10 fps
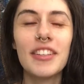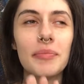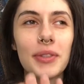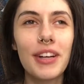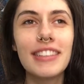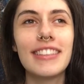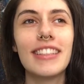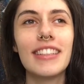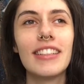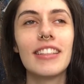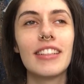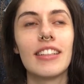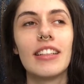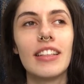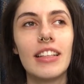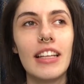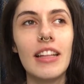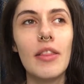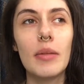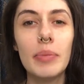present
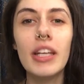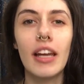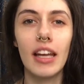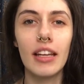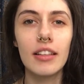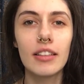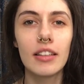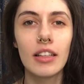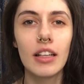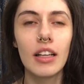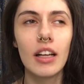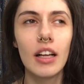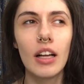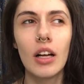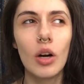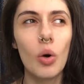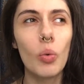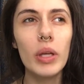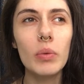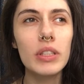in the being,
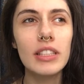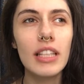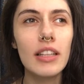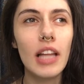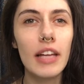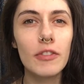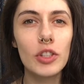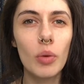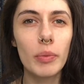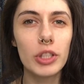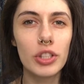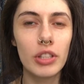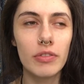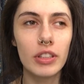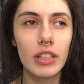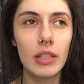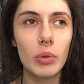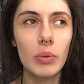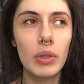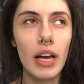we would see life so much differently.
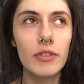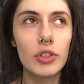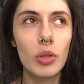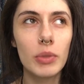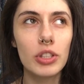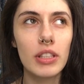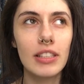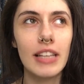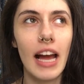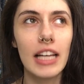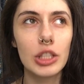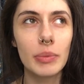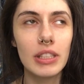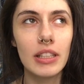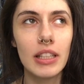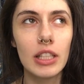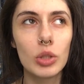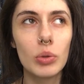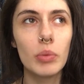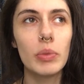We would have so much less attachment to things.
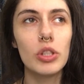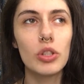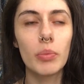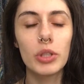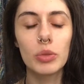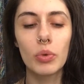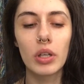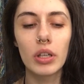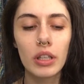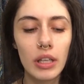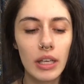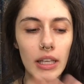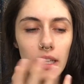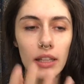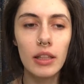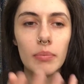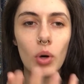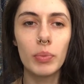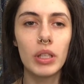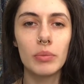We would be so much more in the
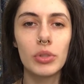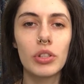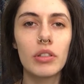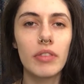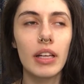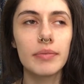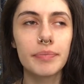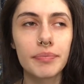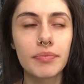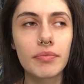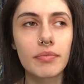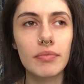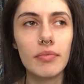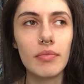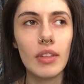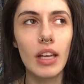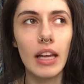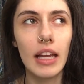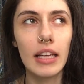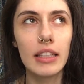moment observing.
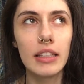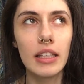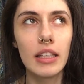And